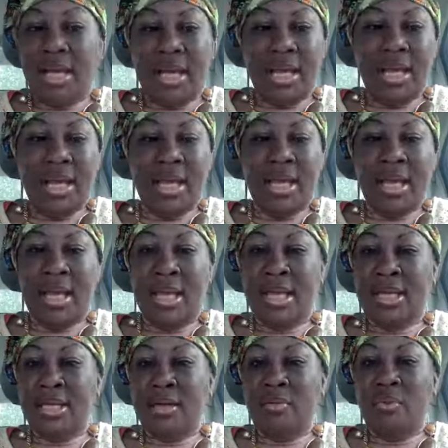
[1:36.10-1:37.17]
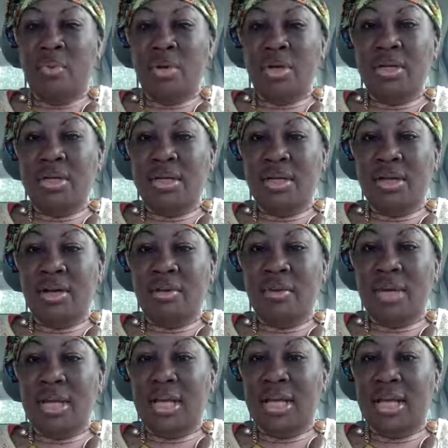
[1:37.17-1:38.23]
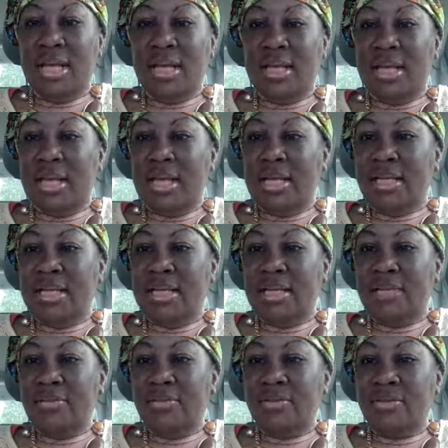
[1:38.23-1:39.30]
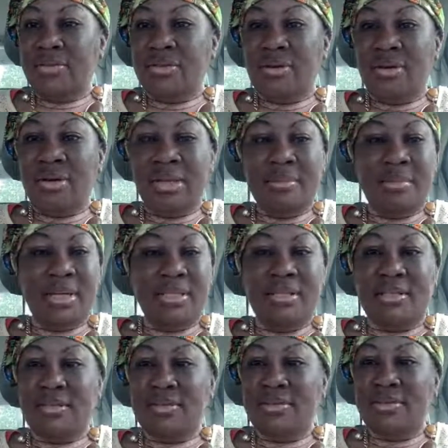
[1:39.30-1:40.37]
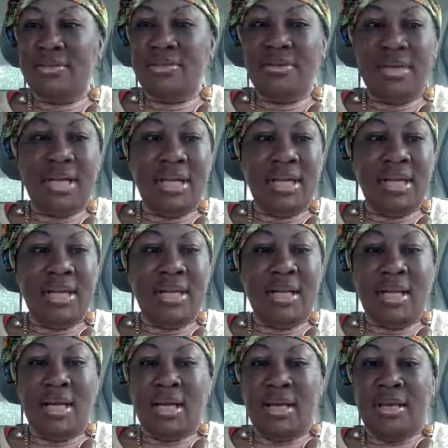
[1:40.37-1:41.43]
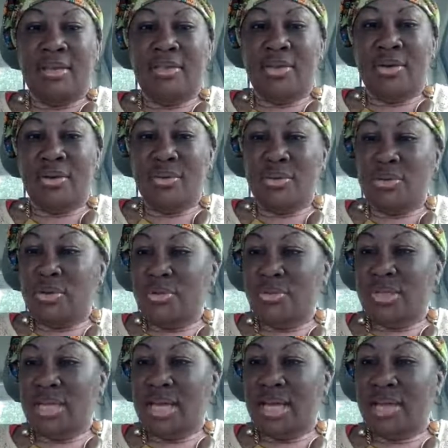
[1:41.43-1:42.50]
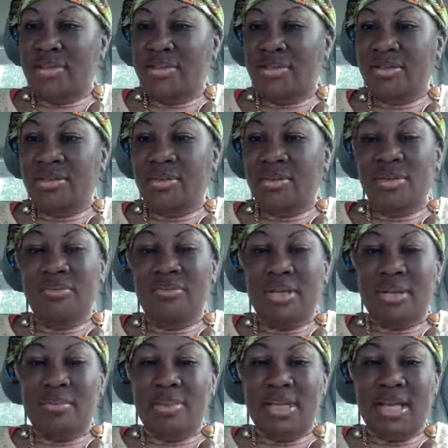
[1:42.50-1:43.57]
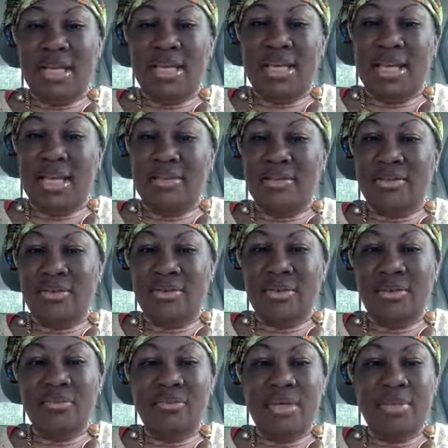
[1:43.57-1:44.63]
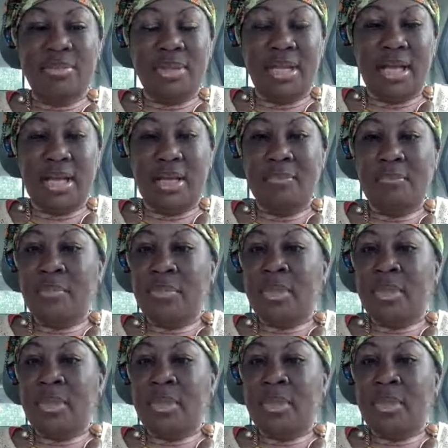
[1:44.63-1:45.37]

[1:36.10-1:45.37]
And we're going to go ahead and get started, my sister. And those who catch us on the replay, catch us on the replay.